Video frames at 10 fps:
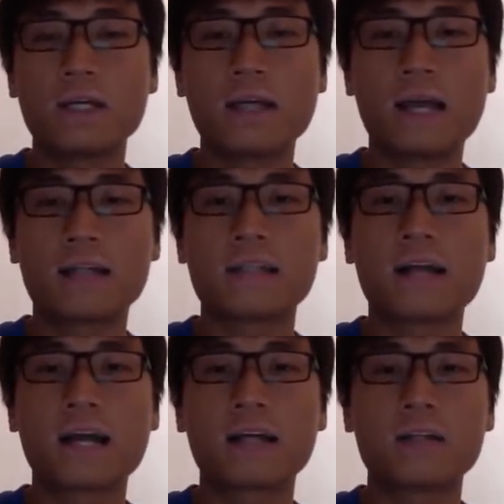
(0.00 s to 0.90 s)
at the
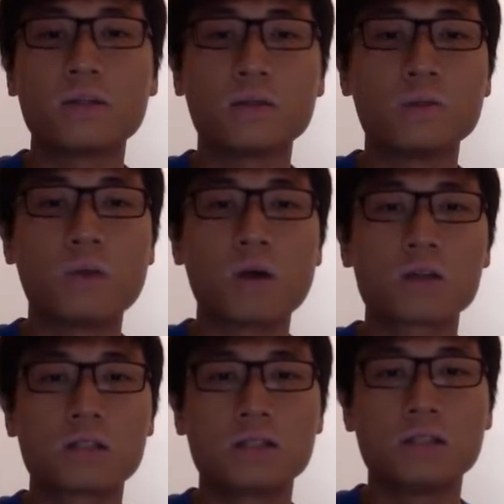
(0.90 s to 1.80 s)
diagonal
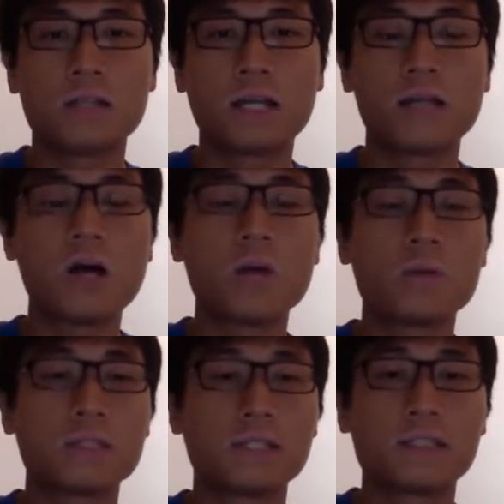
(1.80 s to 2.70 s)
box at the
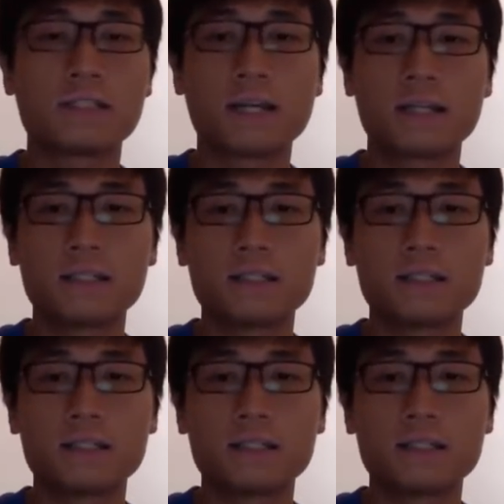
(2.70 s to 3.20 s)
opposite side.